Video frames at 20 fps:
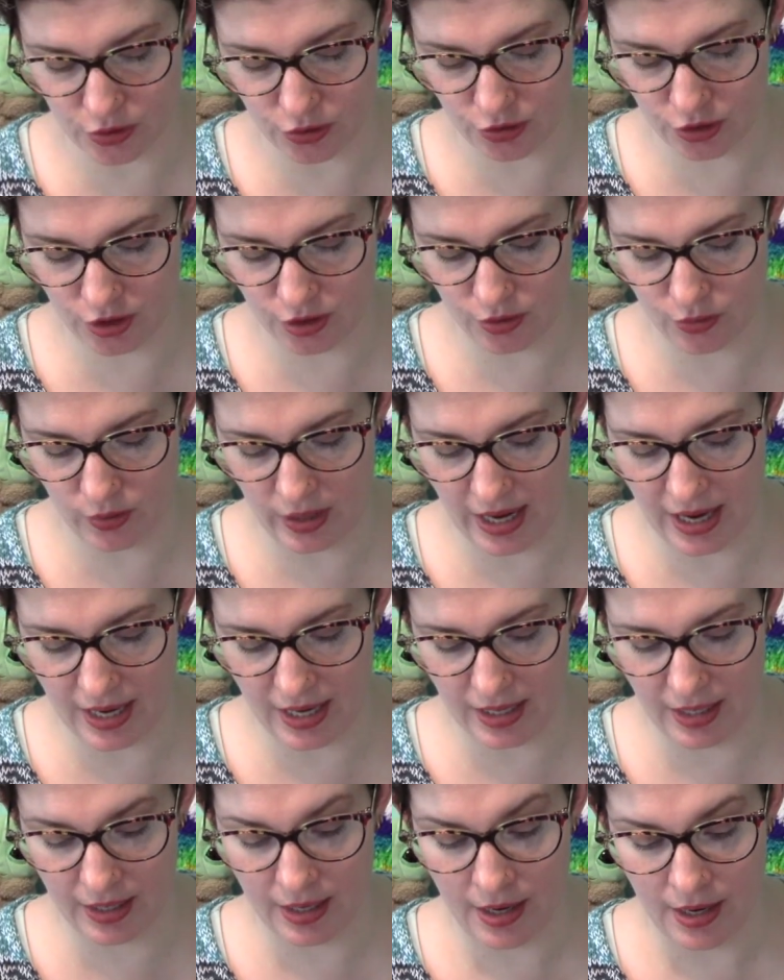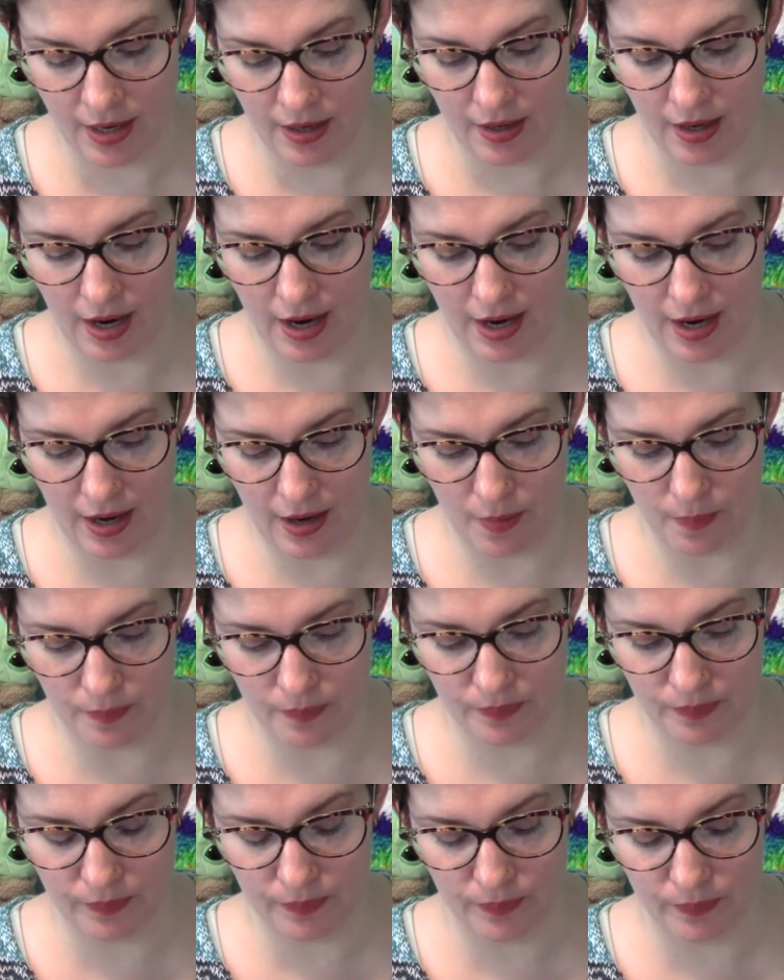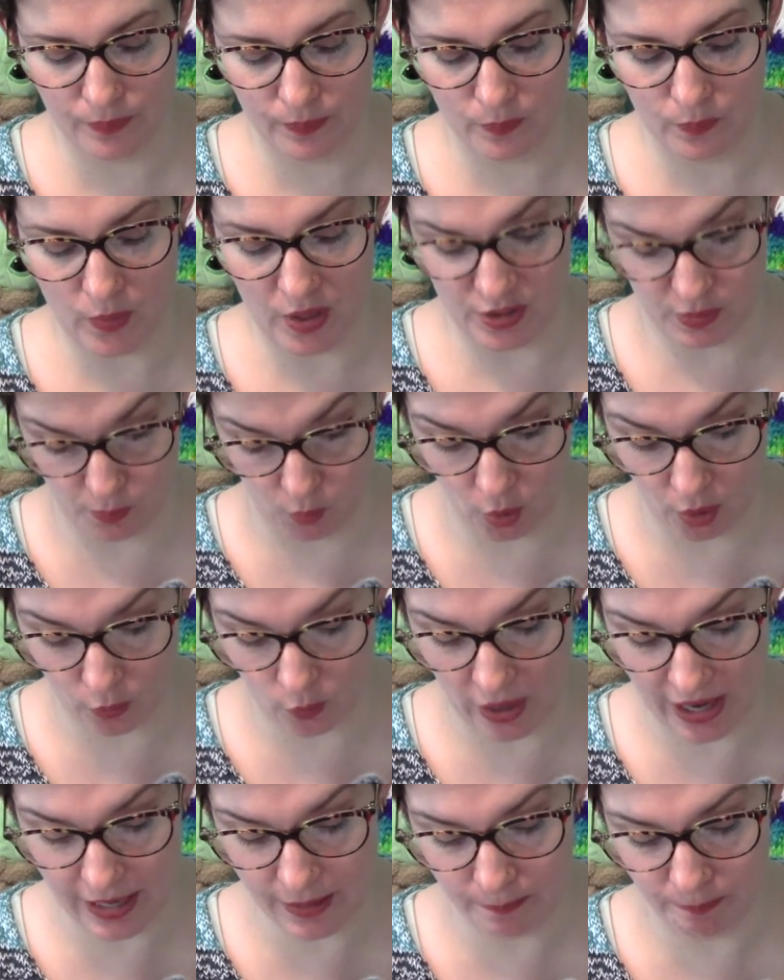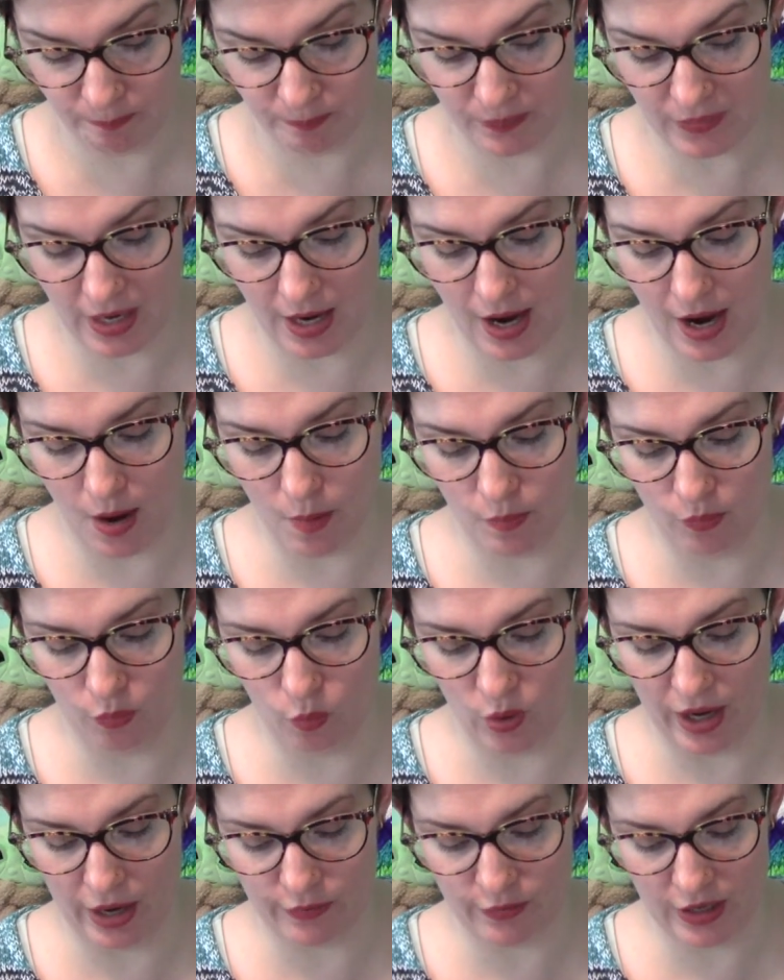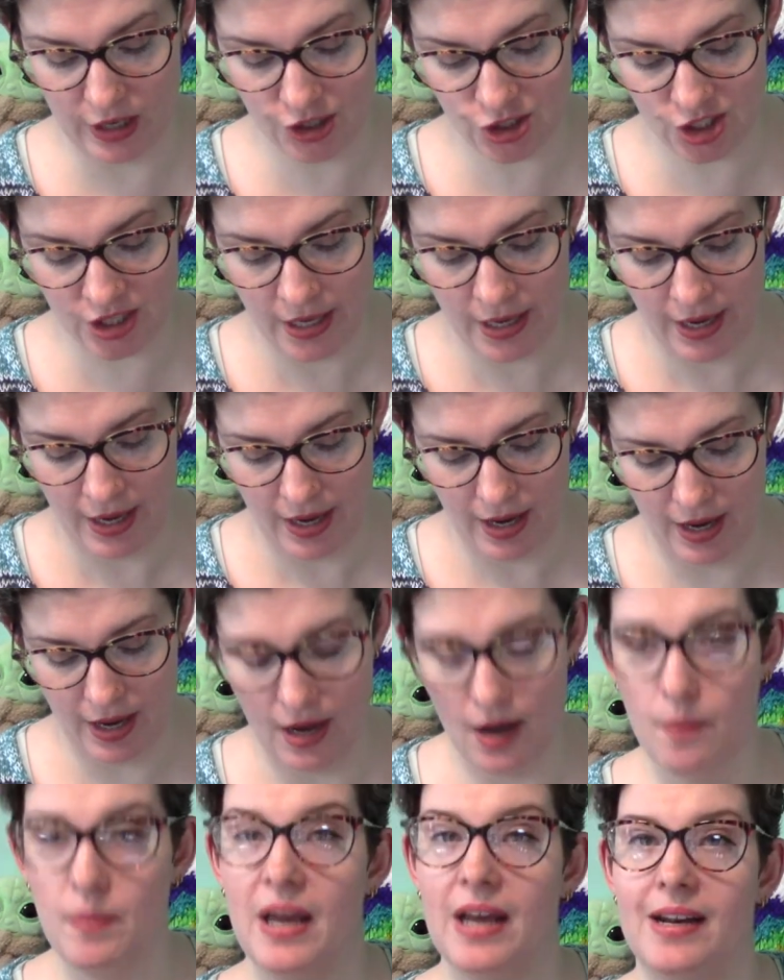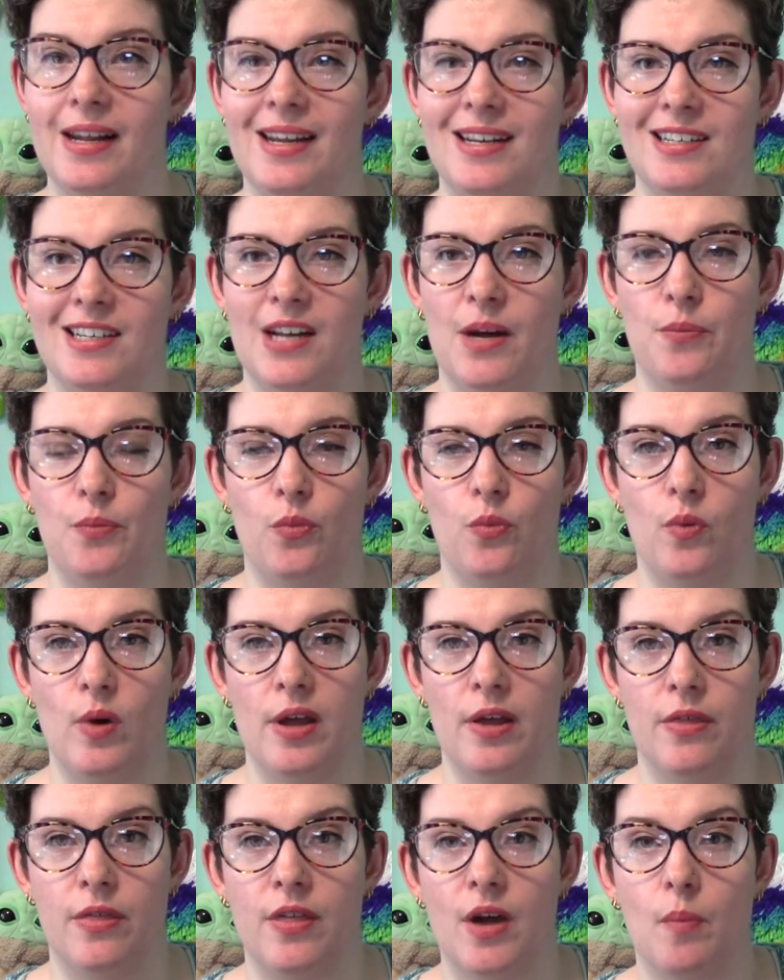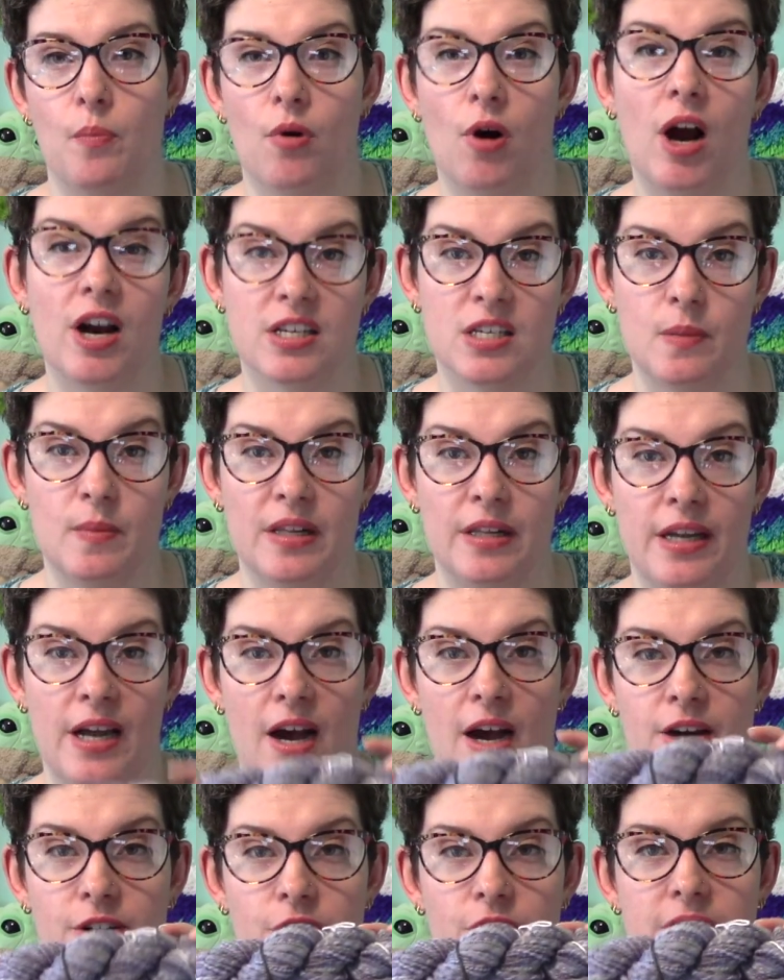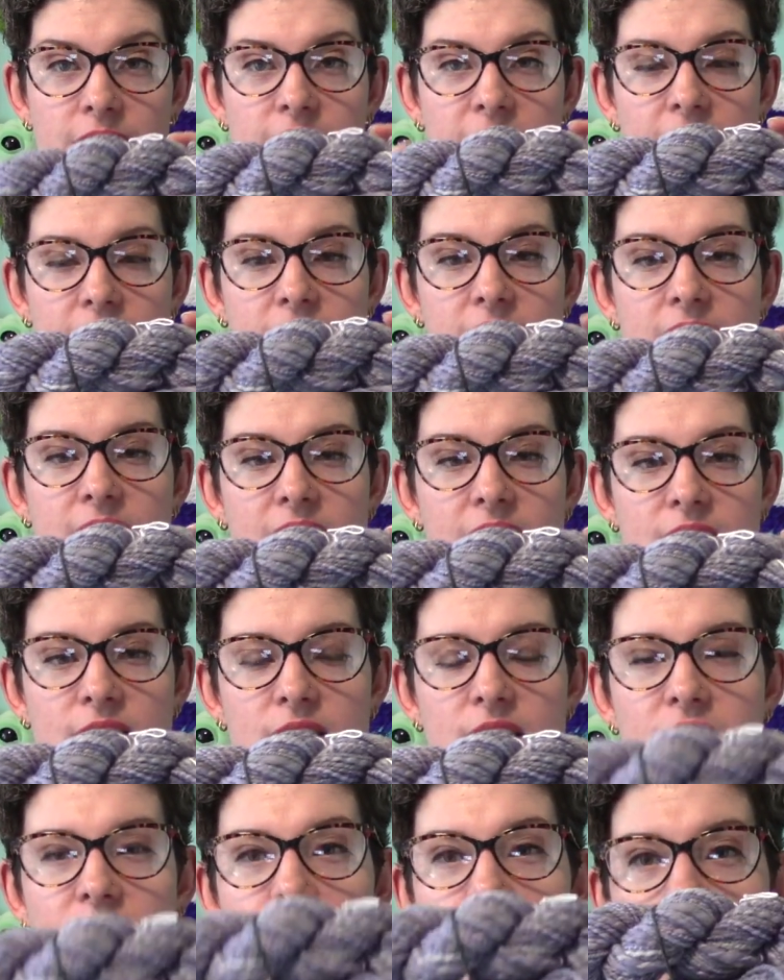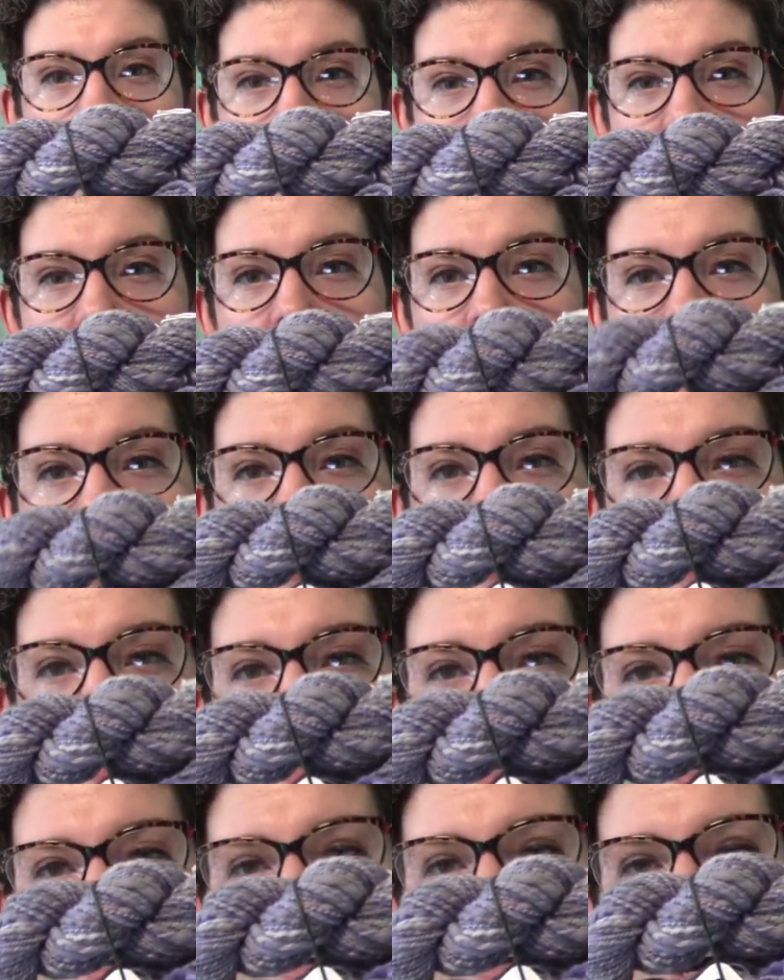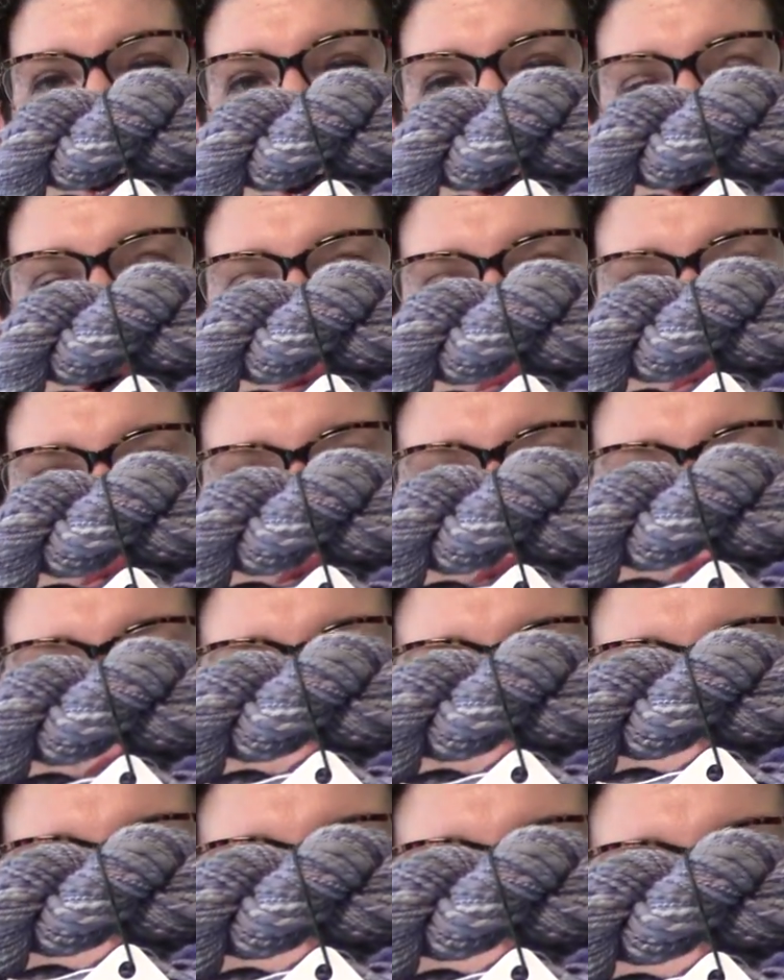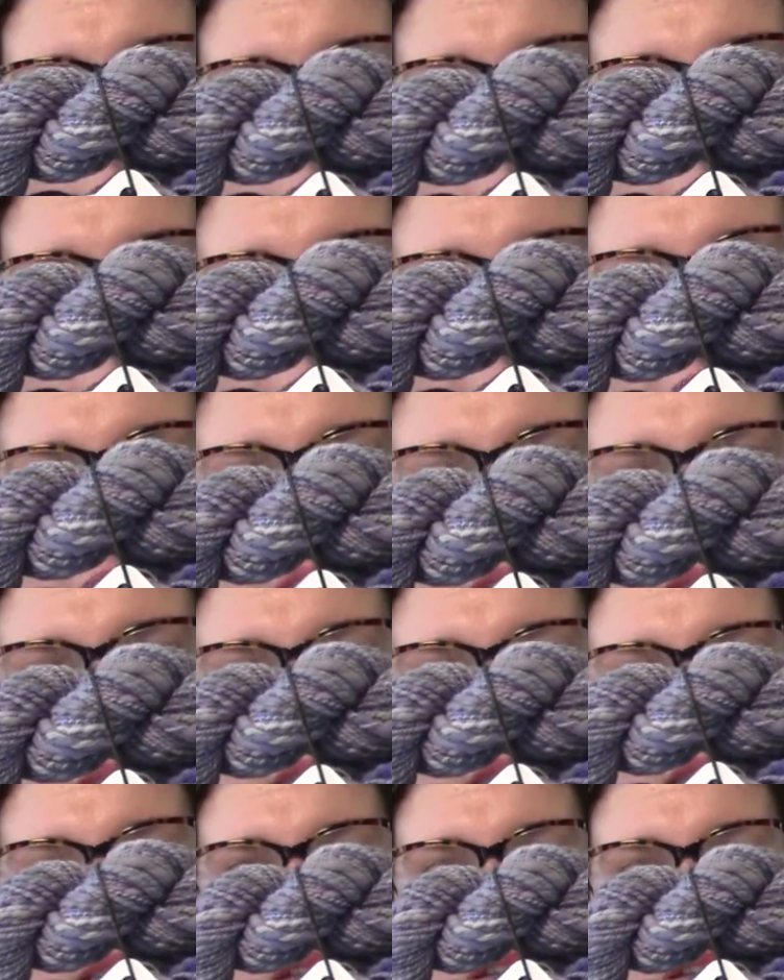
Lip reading: to a sport weight when I finished, and I ended up with approximately 166 yards for this.